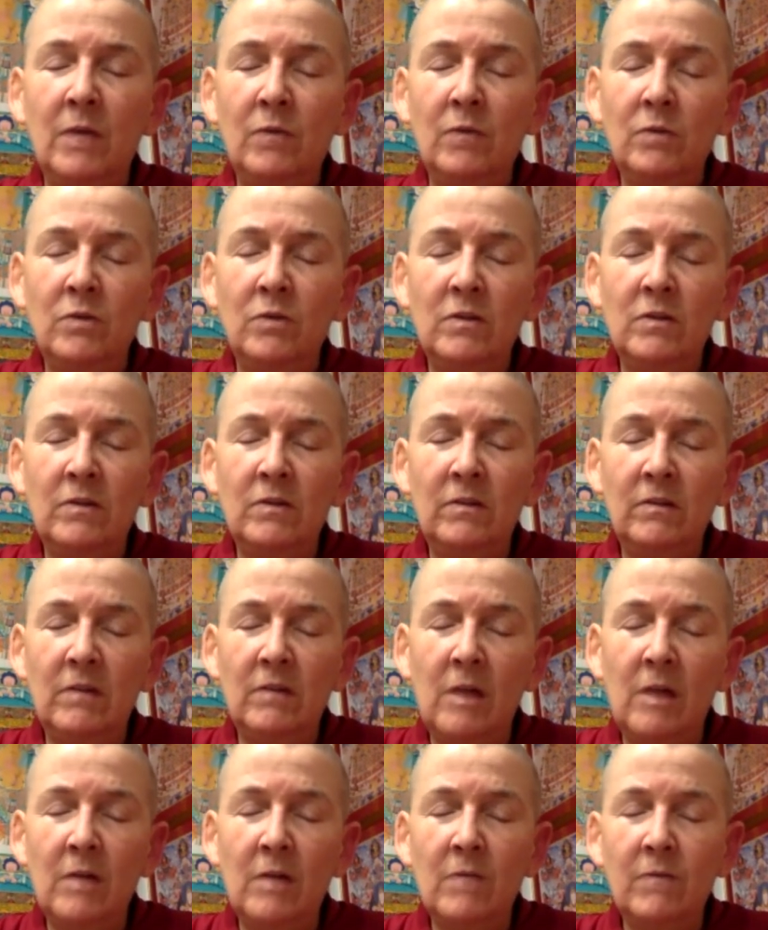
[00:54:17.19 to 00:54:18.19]
which is
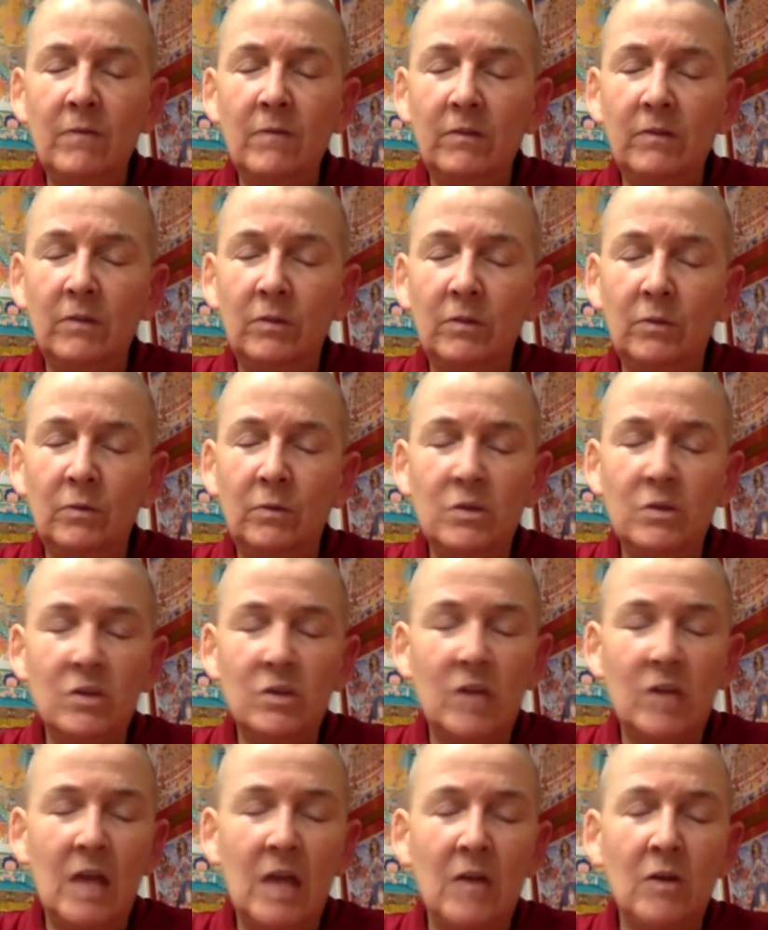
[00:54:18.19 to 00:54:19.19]
non-physical, which
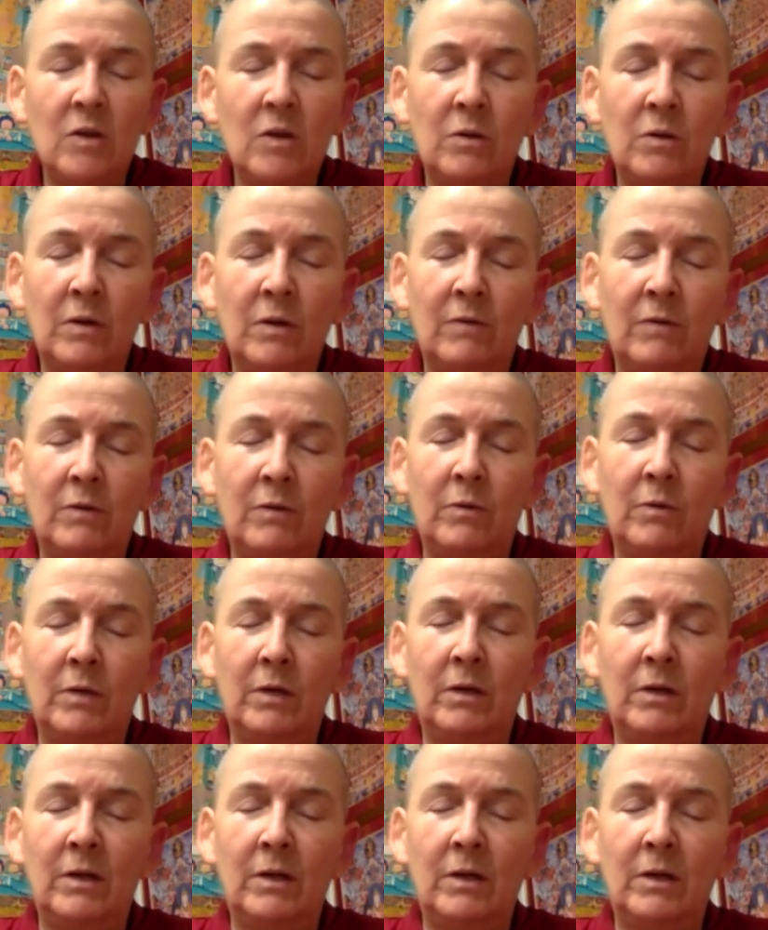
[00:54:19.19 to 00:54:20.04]
can go everywhere.